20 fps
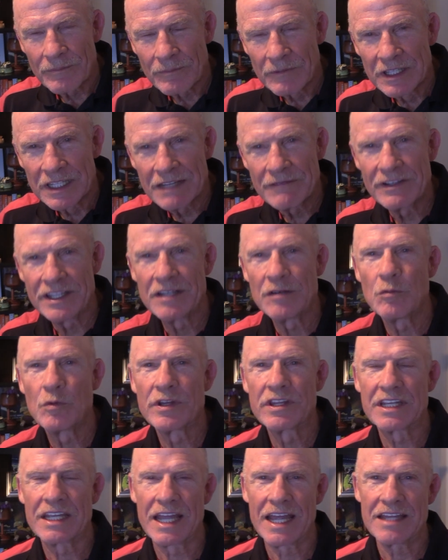living
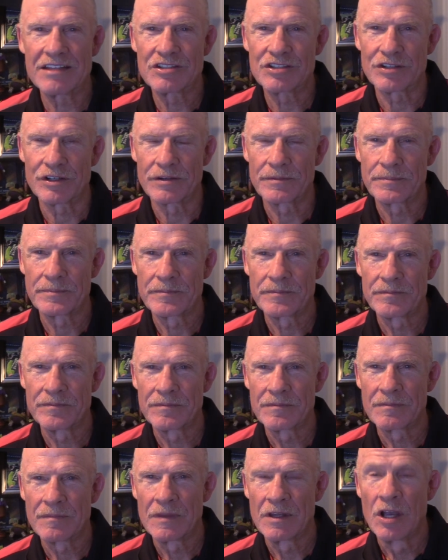with cancer,
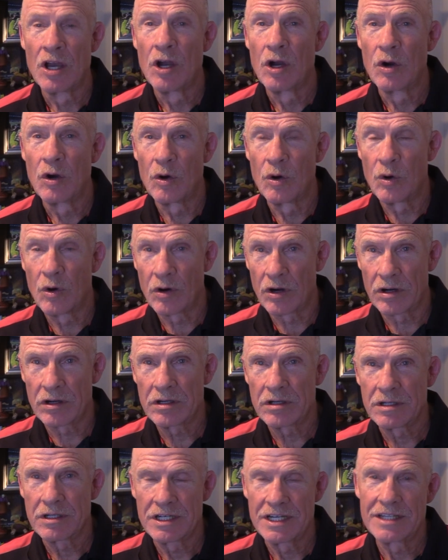
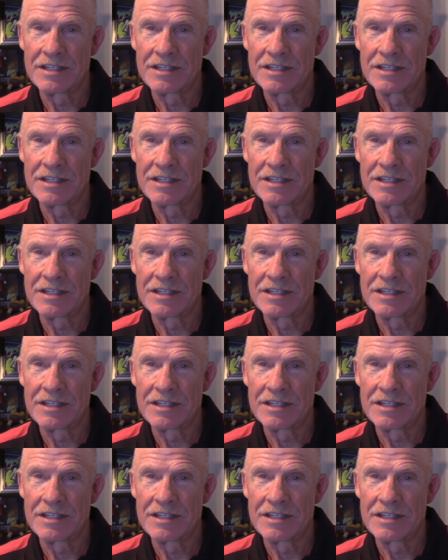or